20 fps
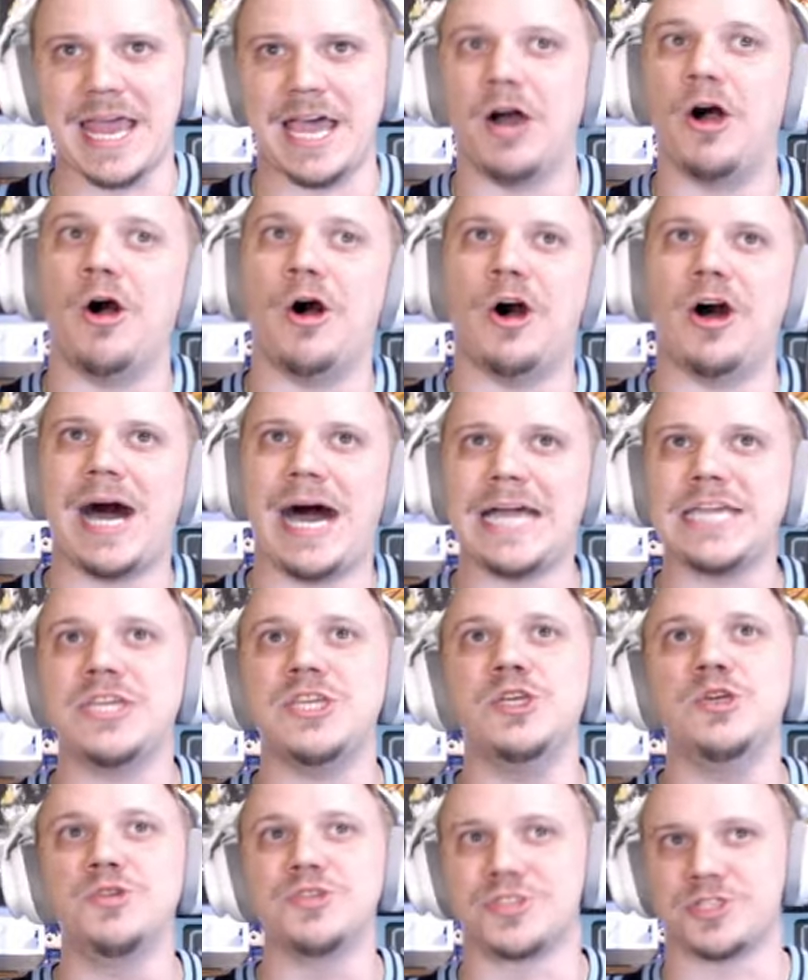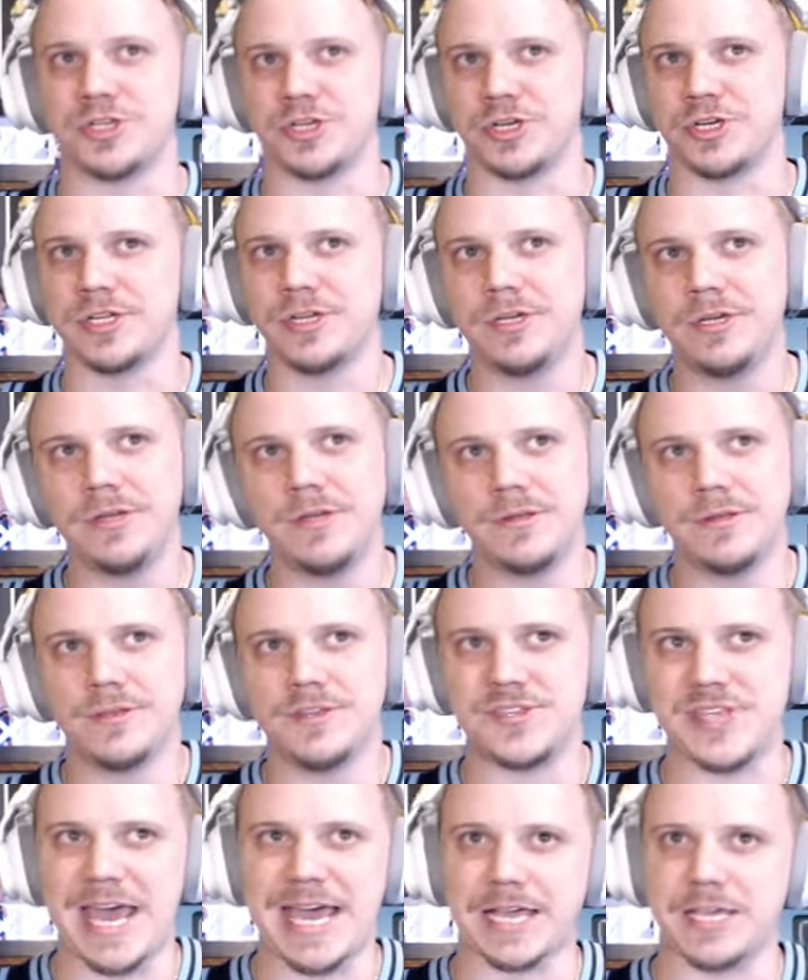at all. I usered
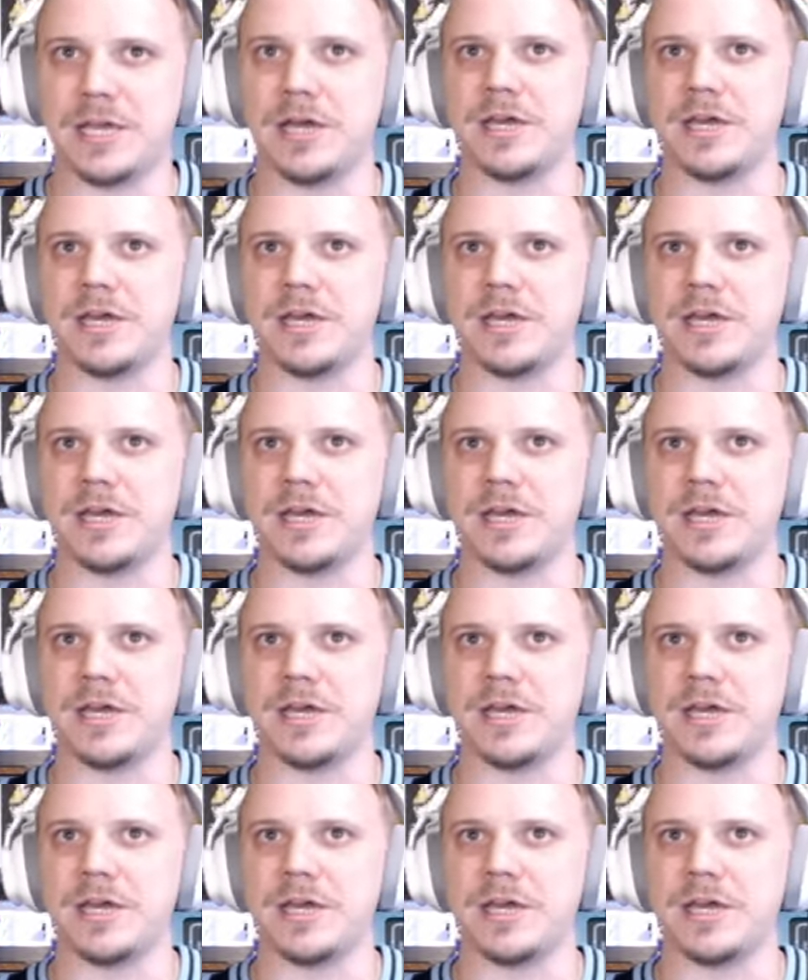Zach